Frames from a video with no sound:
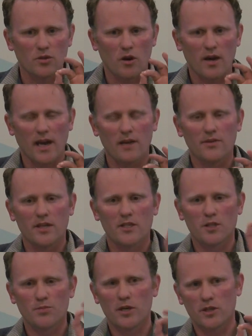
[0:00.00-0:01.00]
knock out the
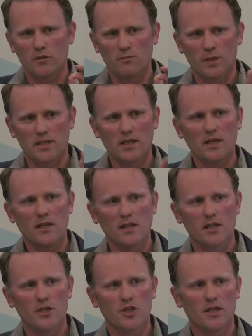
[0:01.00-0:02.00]
expression of
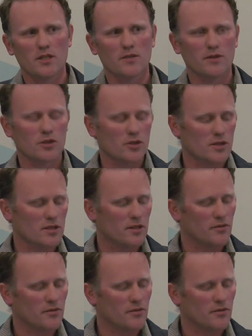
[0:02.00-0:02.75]
particular genes of interest.